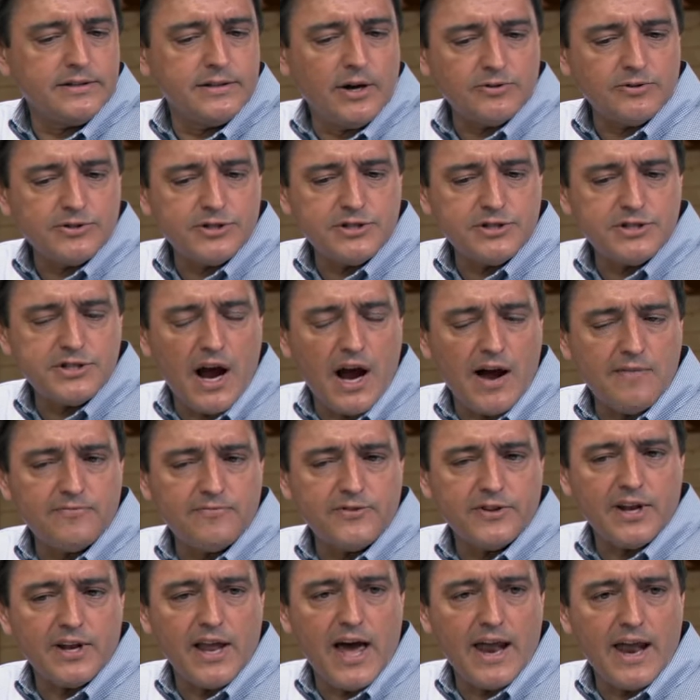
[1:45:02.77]
don't just
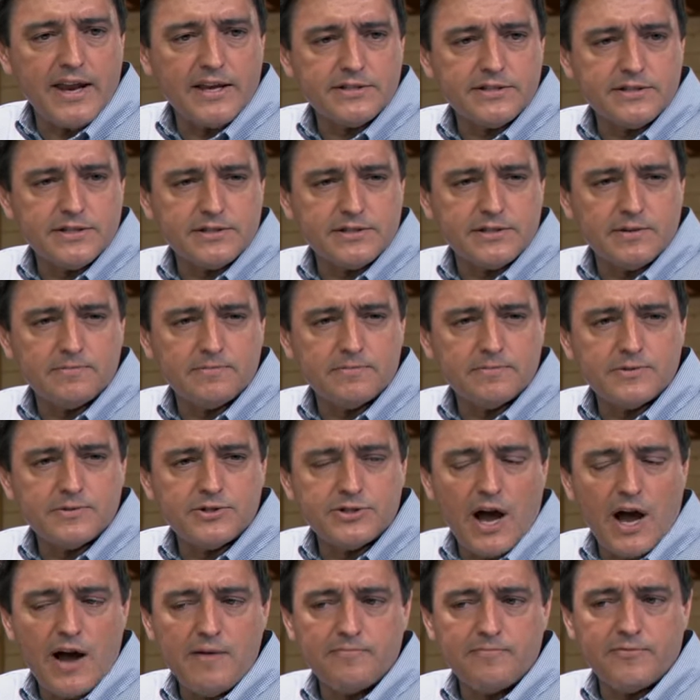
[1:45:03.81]
shop for the lighting system,
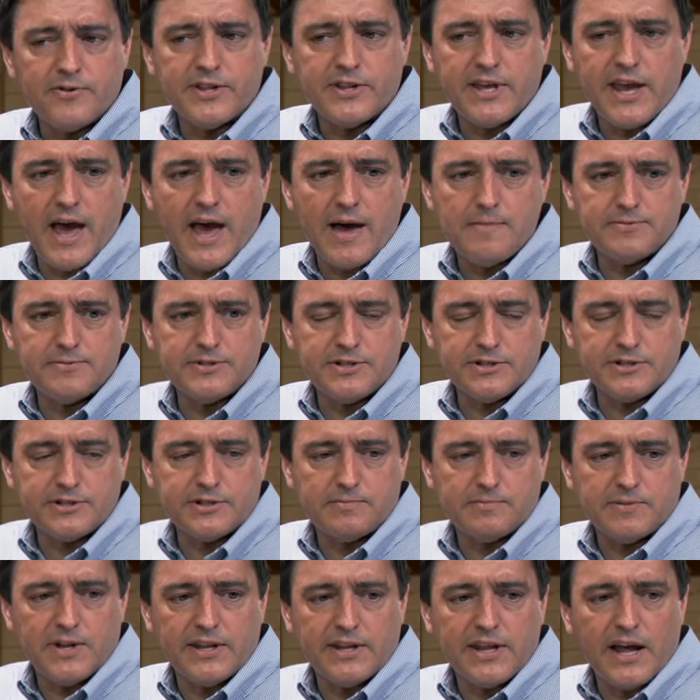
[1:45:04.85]
shop for the app system.